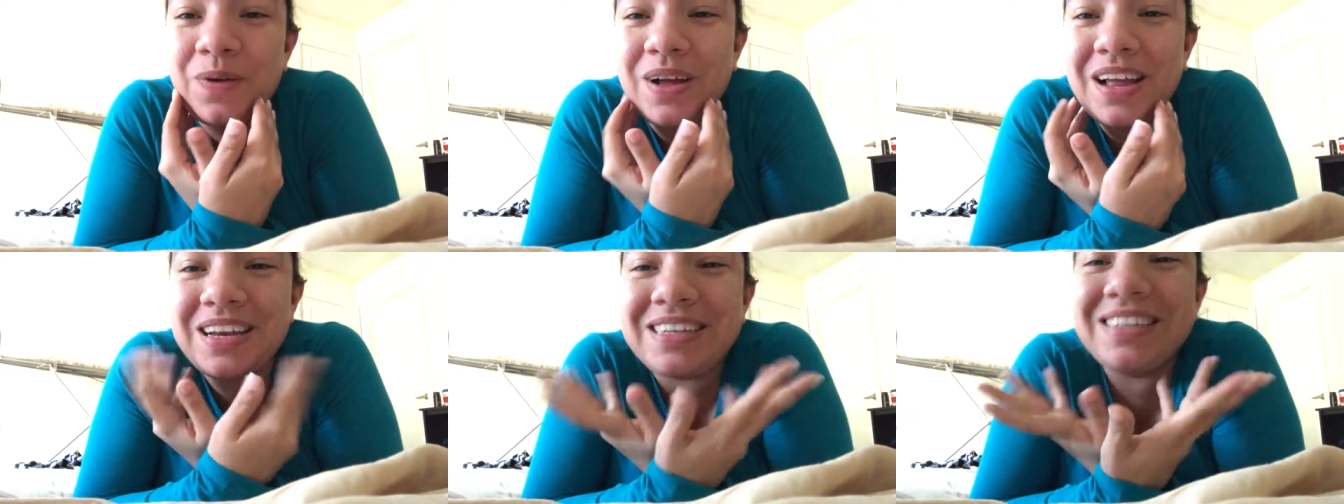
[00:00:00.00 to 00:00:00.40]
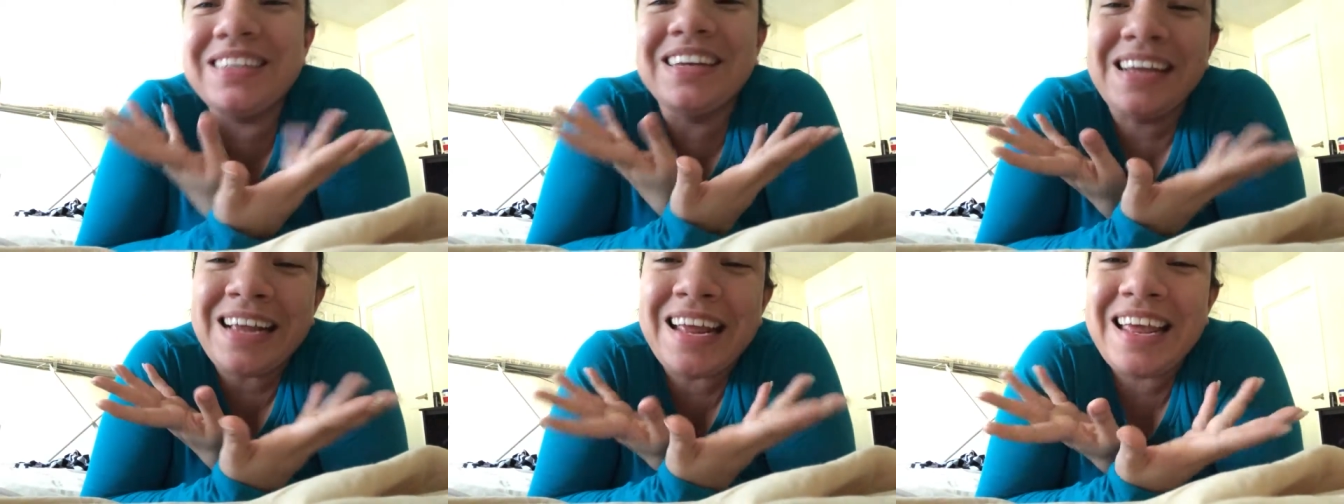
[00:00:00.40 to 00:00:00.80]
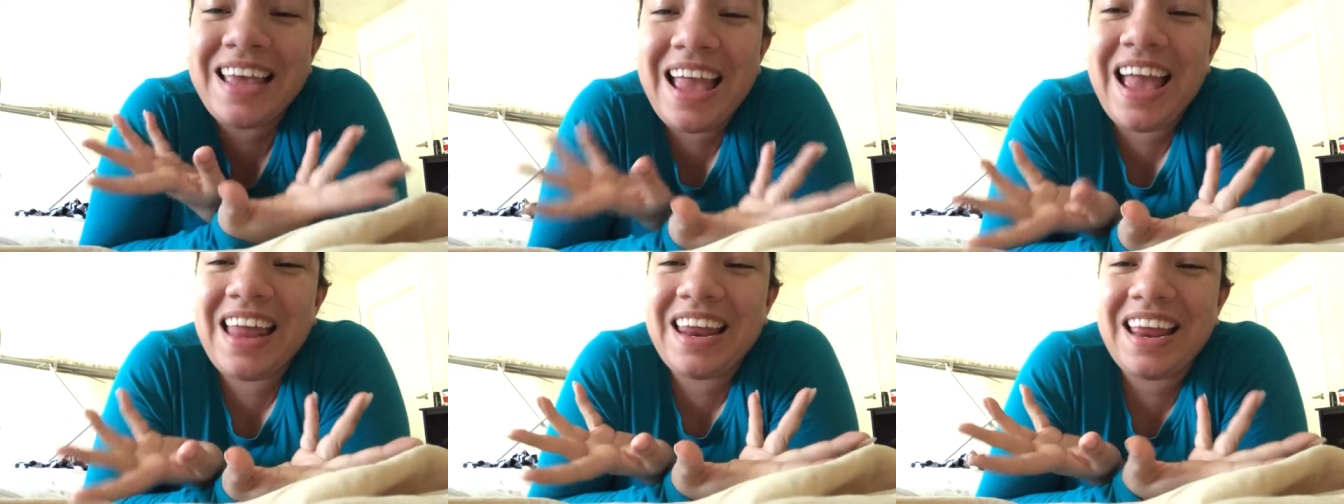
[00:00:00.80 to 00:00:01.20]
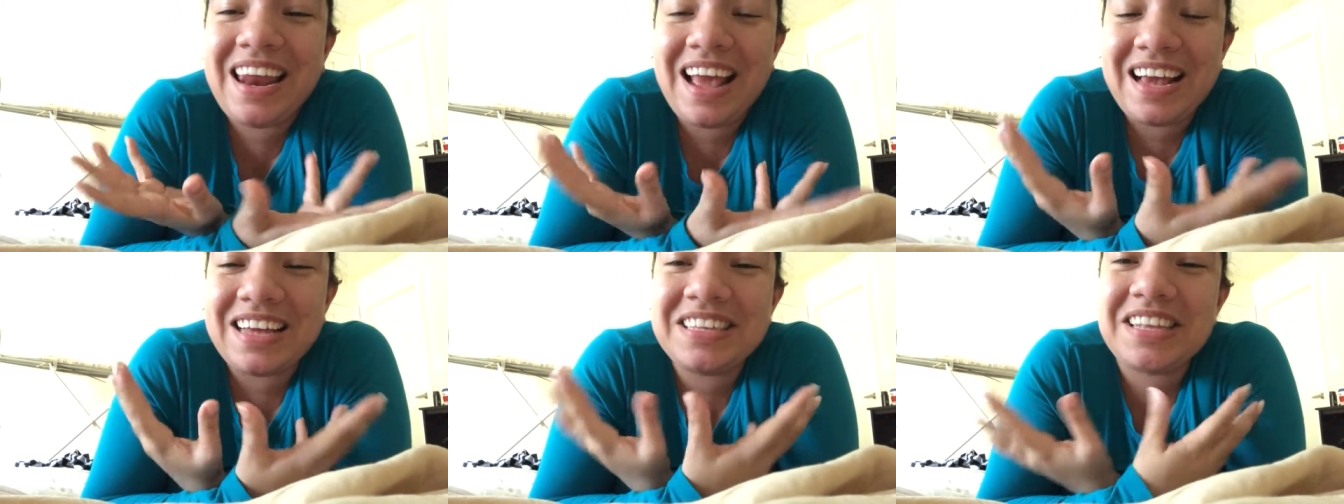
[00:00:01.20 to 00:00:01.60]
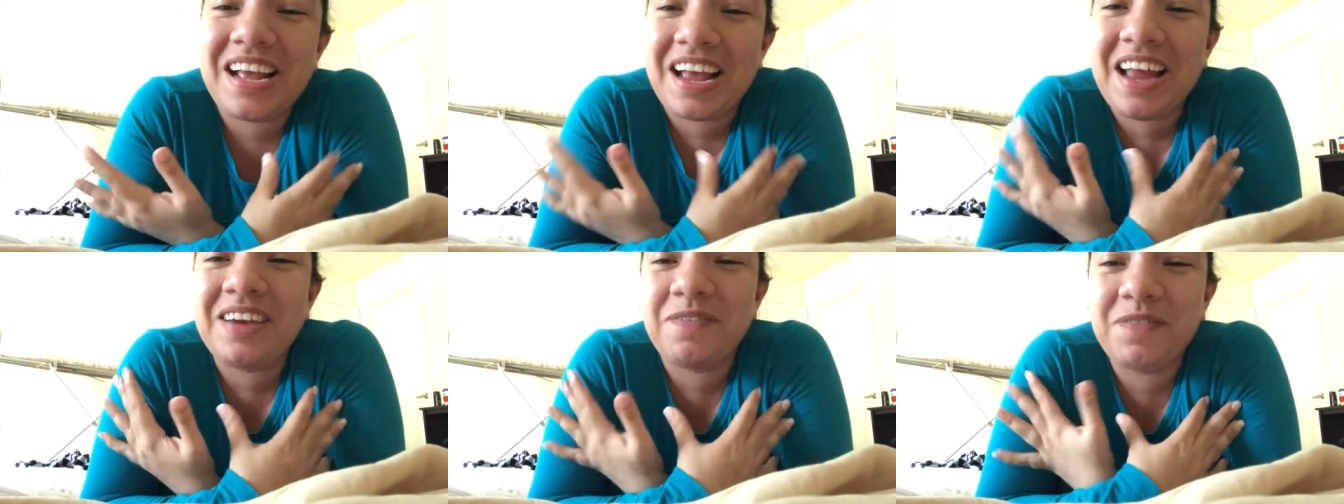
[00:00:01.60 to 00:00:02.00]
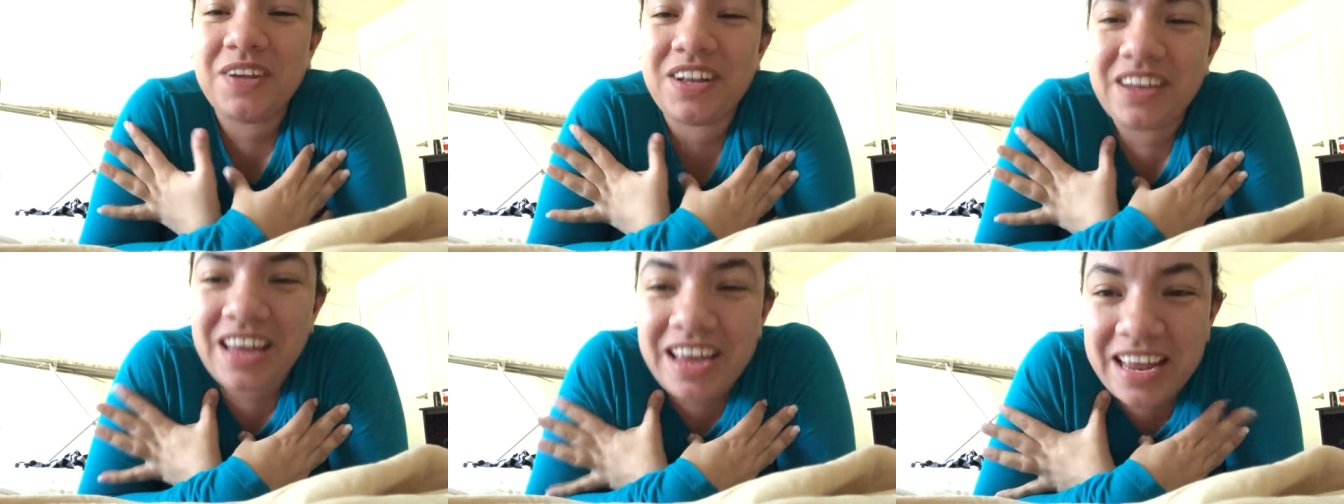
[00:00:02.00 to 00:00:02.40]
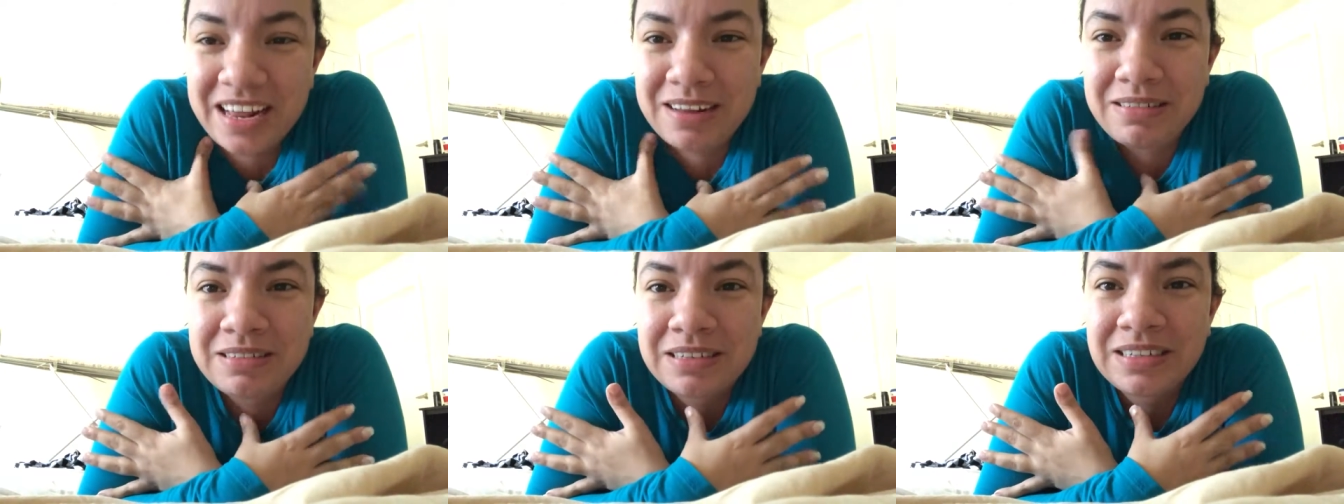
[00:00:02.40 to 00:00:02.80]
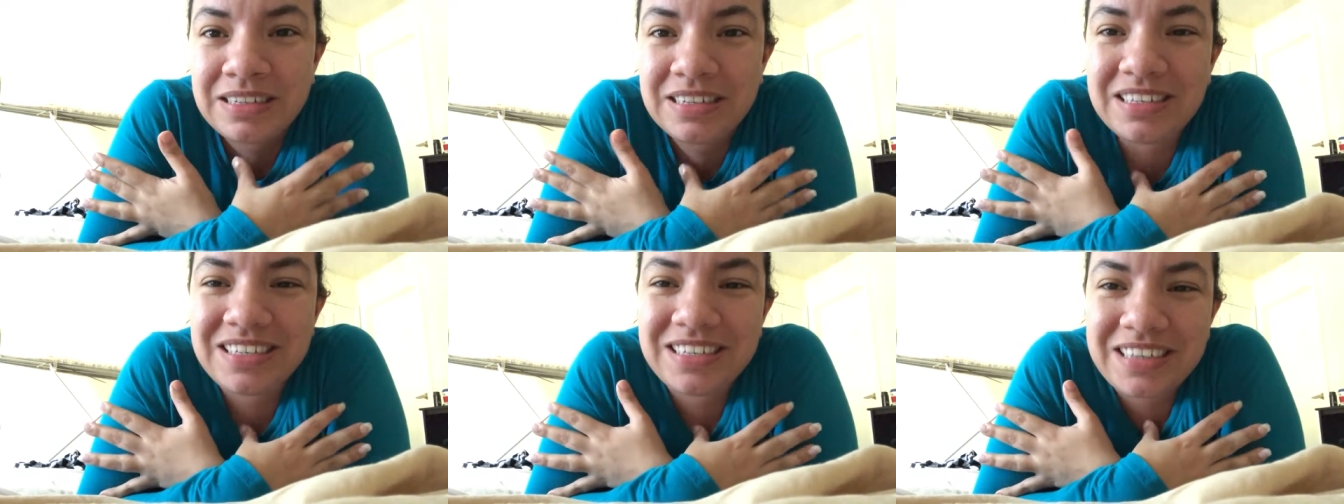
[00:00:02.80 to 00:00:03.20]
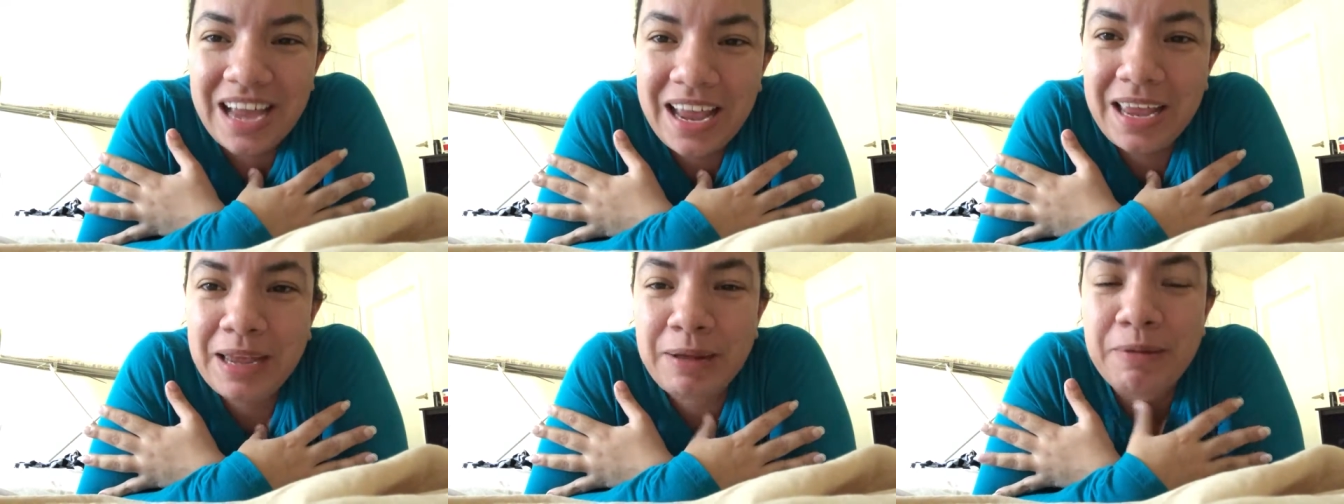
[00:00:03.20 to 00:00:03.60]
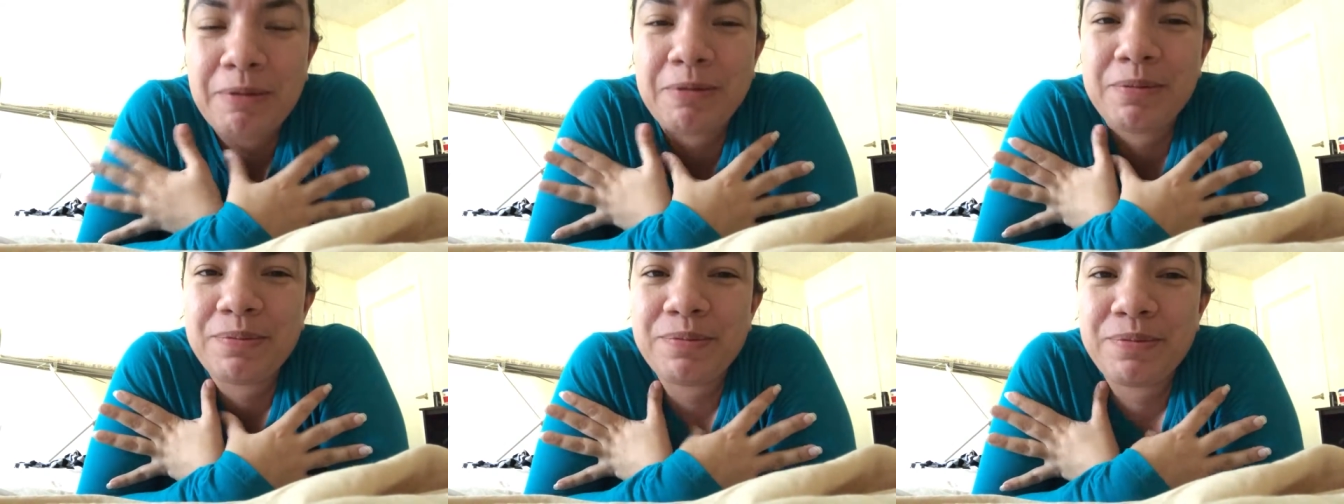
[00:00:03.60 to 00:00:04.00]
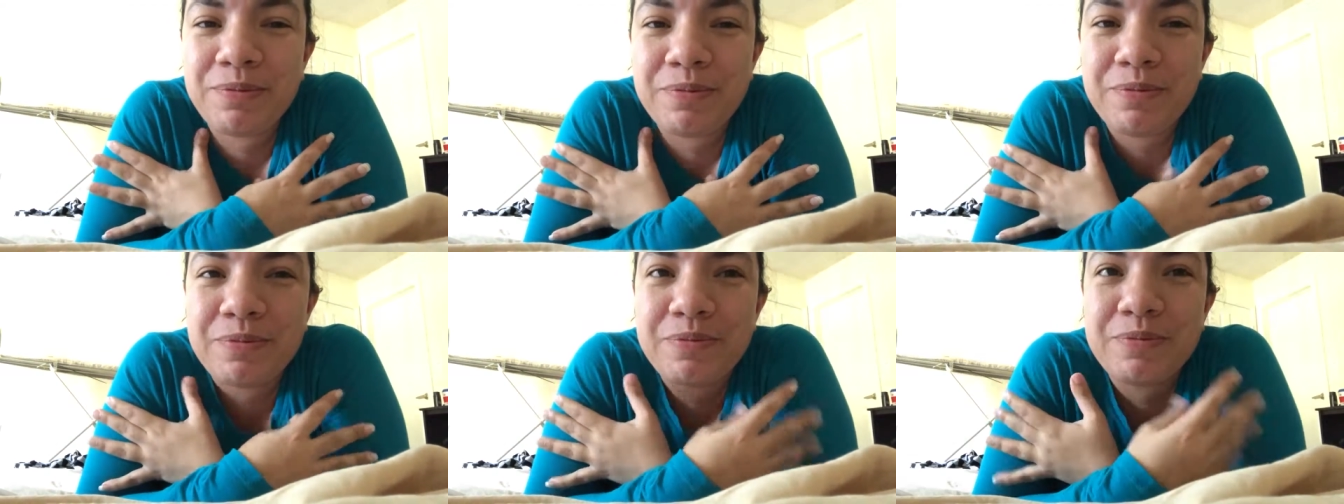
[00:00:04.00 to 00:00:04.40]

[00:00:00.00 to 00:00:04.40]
So looking at it, I guess I kind of feel like, dang,